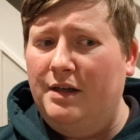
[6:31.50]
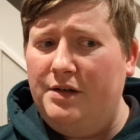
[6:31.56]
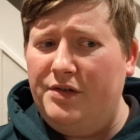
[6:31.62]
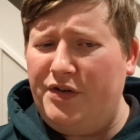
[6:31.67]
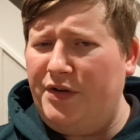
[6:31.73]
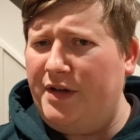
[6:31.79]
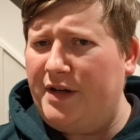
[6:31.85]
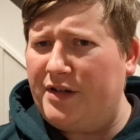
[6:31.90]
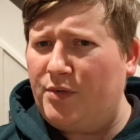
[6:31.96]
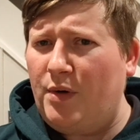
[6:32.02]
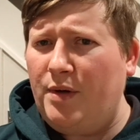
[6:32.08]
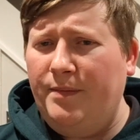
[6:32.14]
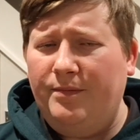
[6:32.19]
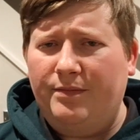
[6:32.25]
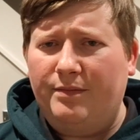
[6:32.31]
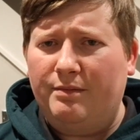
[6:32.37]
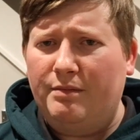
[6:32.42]
see you the next one.
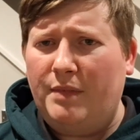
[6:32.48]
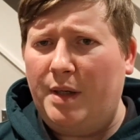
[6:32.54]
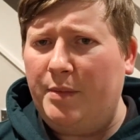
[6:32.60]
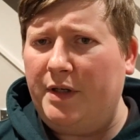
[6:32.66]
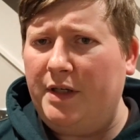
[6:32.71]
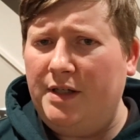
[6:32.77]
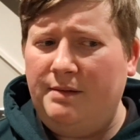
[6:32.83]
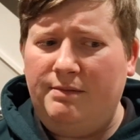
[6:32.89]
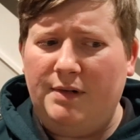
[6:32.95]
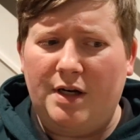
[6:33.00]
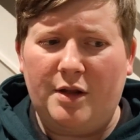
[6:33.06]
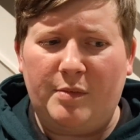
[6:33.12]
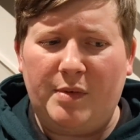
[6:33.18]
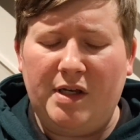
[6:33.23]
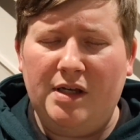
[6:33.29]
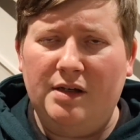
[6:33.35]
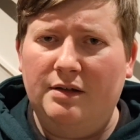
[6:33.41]
Might be another
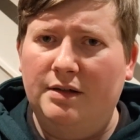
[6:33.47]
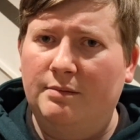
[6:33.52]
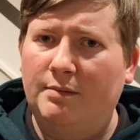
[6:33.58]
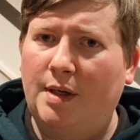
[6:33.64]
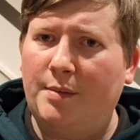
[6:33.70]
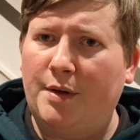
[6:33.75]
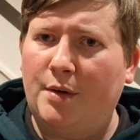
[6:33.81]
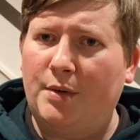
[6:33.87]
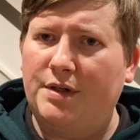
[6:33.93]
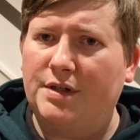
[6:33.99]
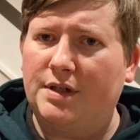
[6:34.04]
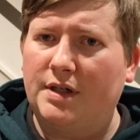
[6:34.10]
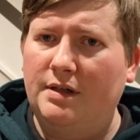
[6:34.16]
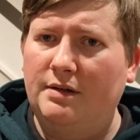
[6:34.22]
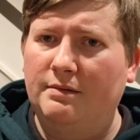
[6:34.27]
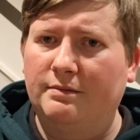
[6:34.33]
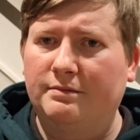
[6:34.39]
beer, might be a
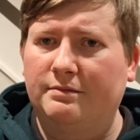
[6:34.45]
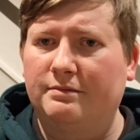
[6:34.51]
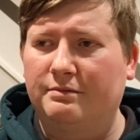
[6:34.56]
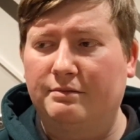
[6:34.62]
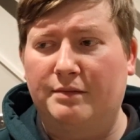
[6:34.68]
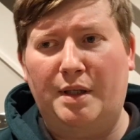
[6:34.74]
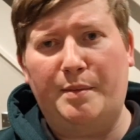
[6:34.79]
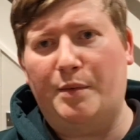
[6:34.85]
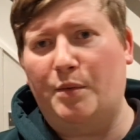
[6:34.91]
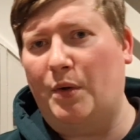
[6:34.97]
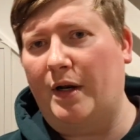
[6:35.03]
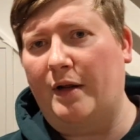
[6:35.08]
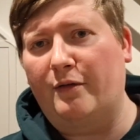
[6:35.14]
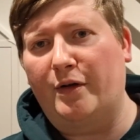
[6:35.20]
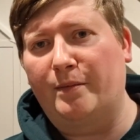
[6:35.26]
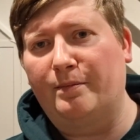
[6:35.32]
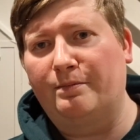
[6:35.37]
whiskey, might be
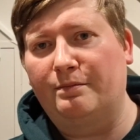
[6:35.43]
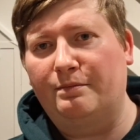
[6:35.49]
whatever.